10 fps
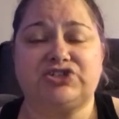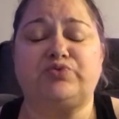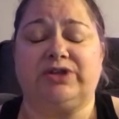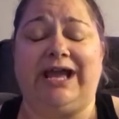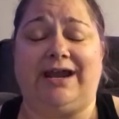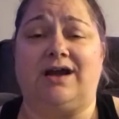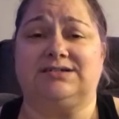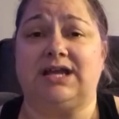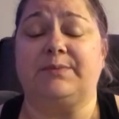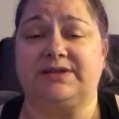really had a
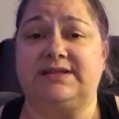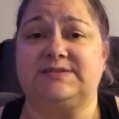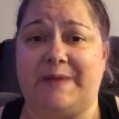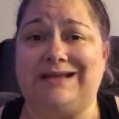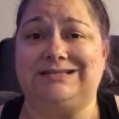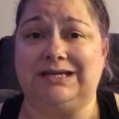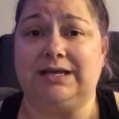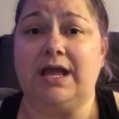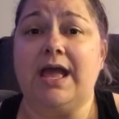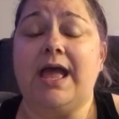hard time with this
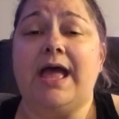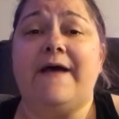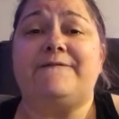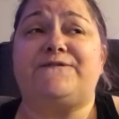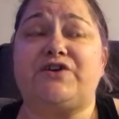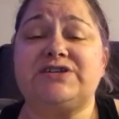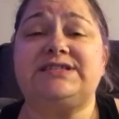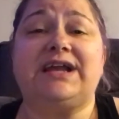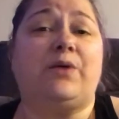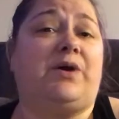painting. First
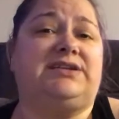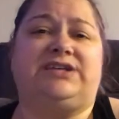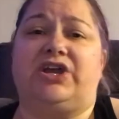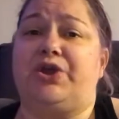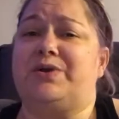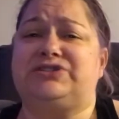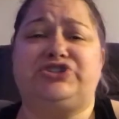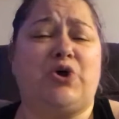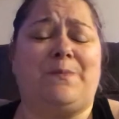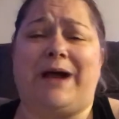thing I want to tell you is
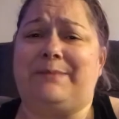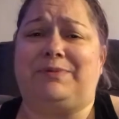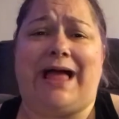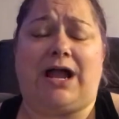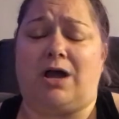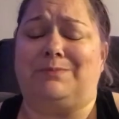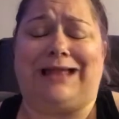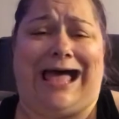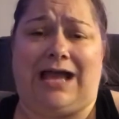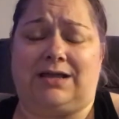don't buy black on
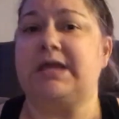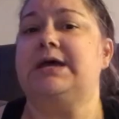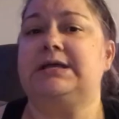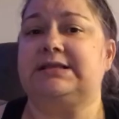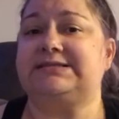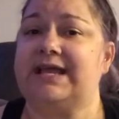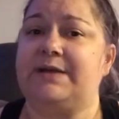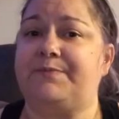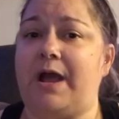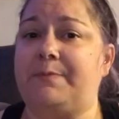black.
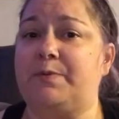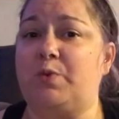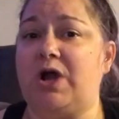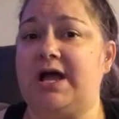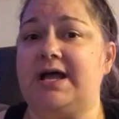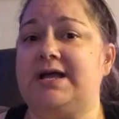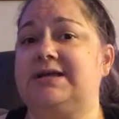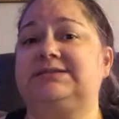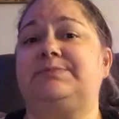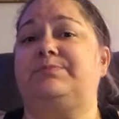Second problem
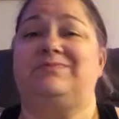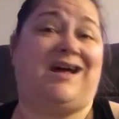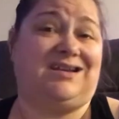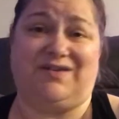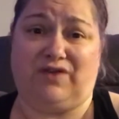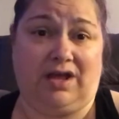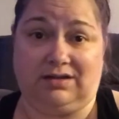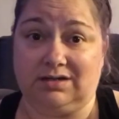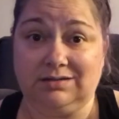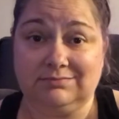was not enough
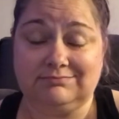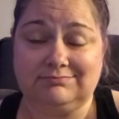color.